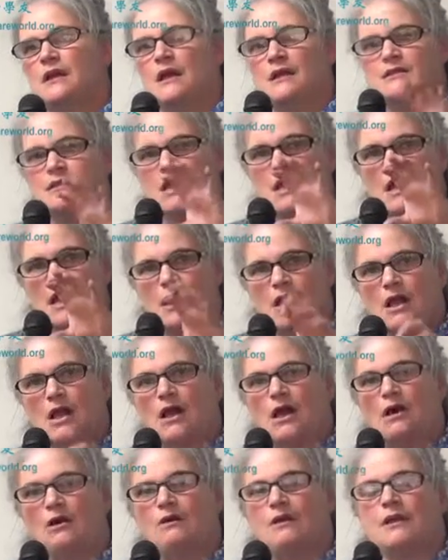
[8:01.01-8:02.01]
it's
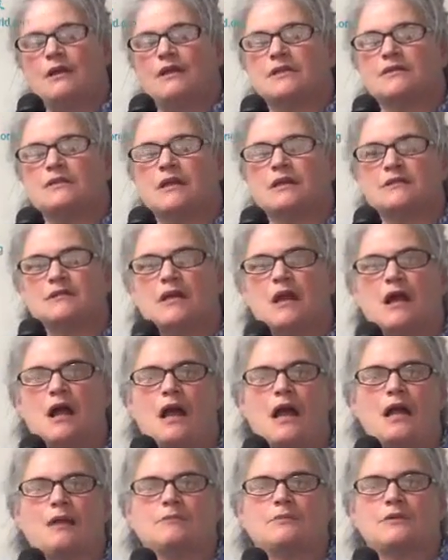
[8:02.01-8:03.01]
a
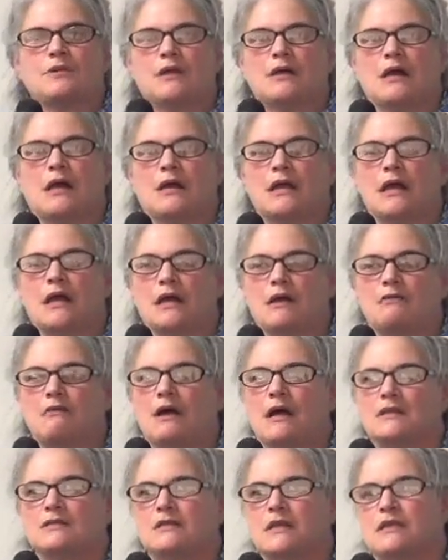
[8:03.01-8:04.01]
timed
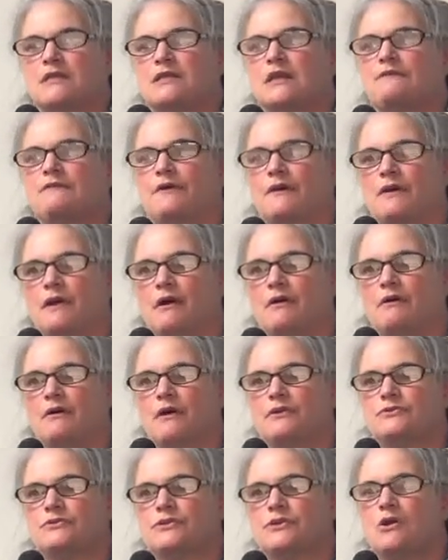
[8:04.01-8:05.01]
in-class essay for
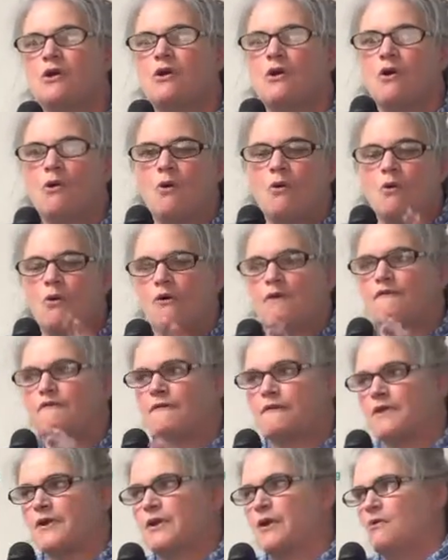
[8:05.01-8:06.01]
college or
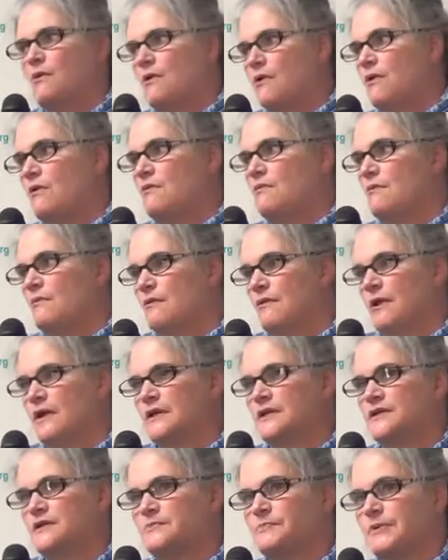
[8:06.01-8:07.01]
for your own
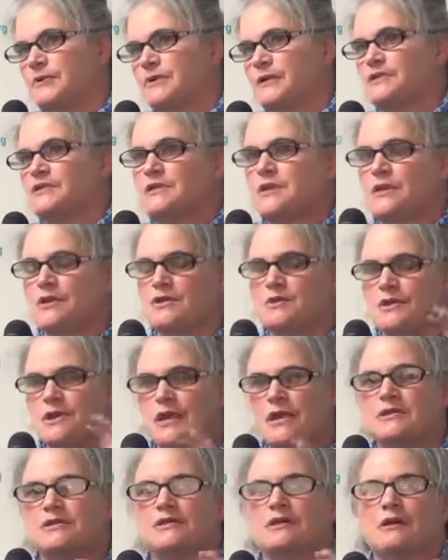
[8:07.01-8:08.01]
work experience. You
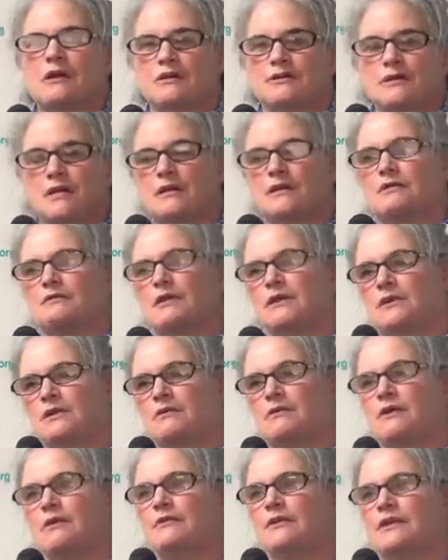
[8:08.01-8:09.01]
need to articulate
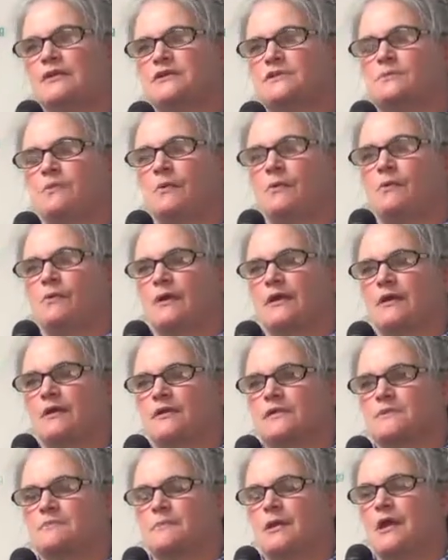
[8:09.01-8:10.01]
your own
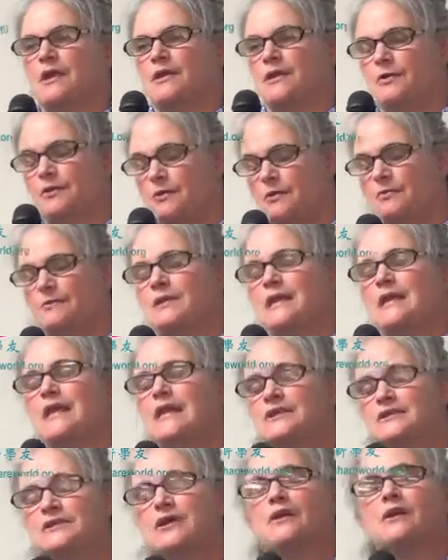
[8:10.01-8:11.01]
you
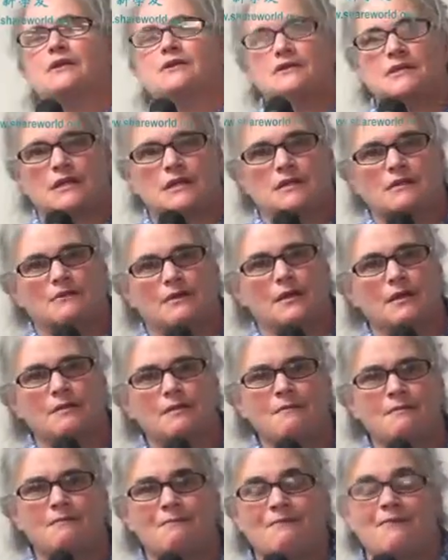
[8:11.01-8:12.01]
need to articulate.
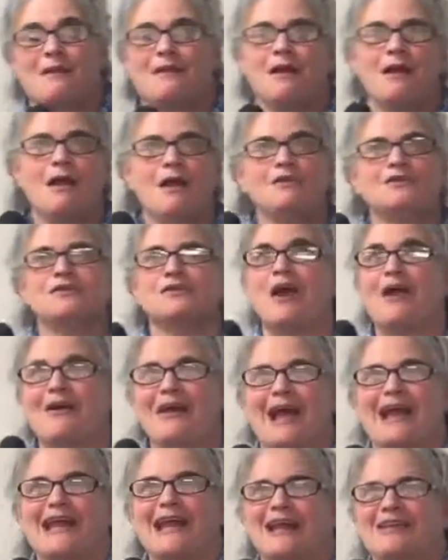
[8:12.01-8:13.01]

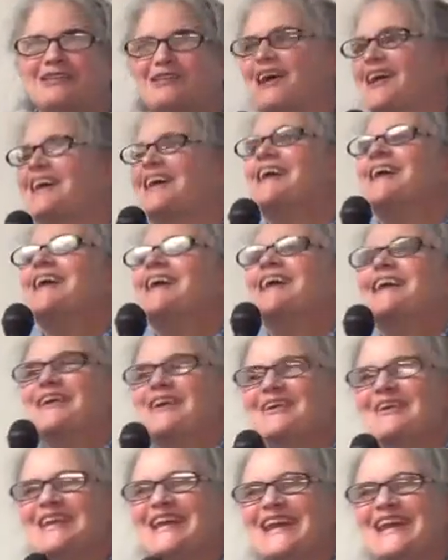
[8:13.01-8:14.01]
Sorry, I can't talk.
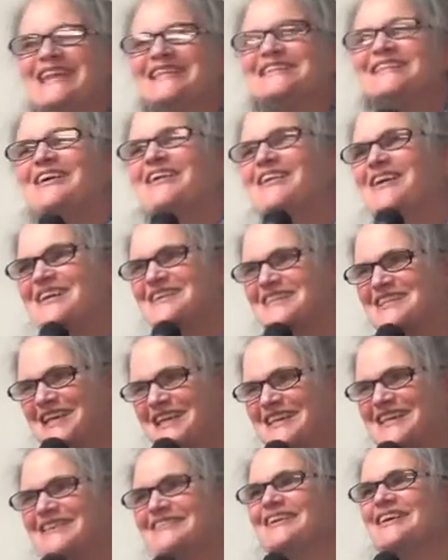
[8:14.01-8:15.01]
You need to
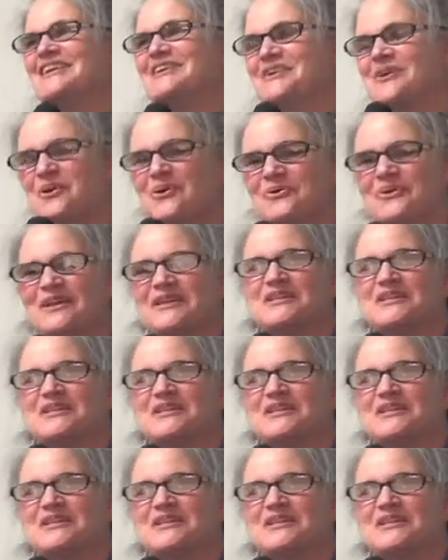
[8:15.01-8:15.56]
articulate your own